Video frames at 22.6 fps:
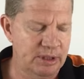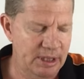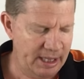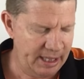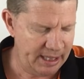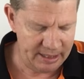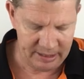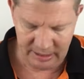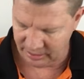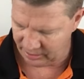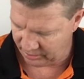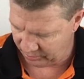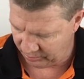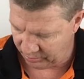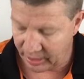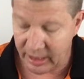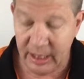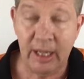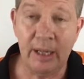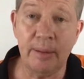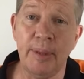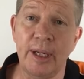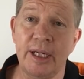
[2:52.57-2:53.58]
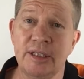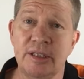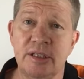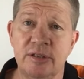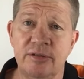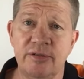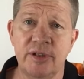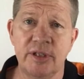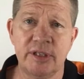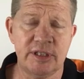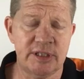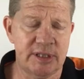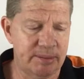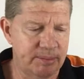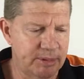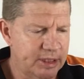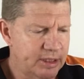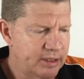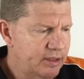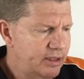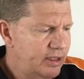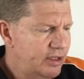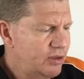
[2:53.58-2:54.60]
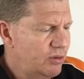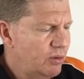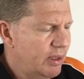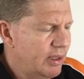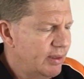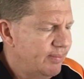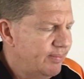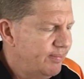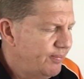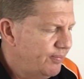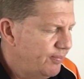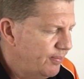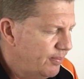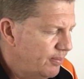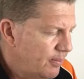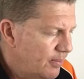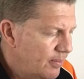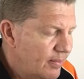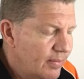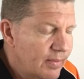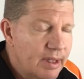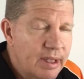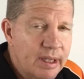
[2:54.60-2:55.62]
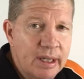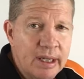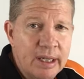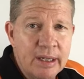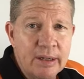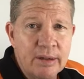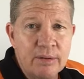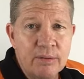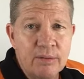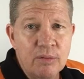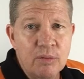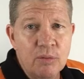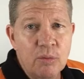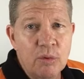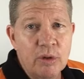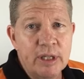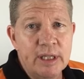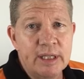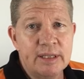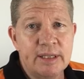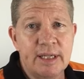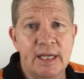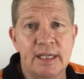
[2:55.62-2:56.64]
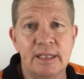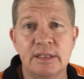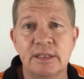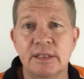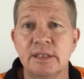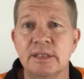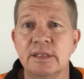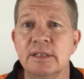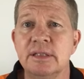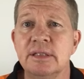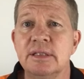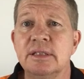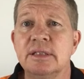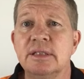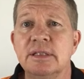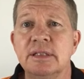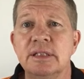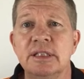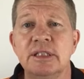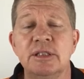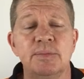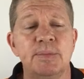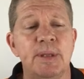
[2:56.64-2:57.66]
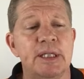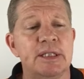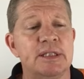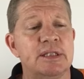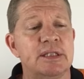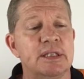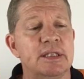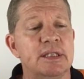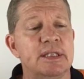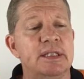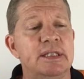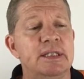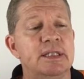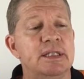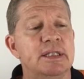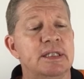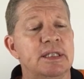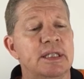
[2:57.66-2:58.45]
And the relay base is very similar to this one, and what it does is basically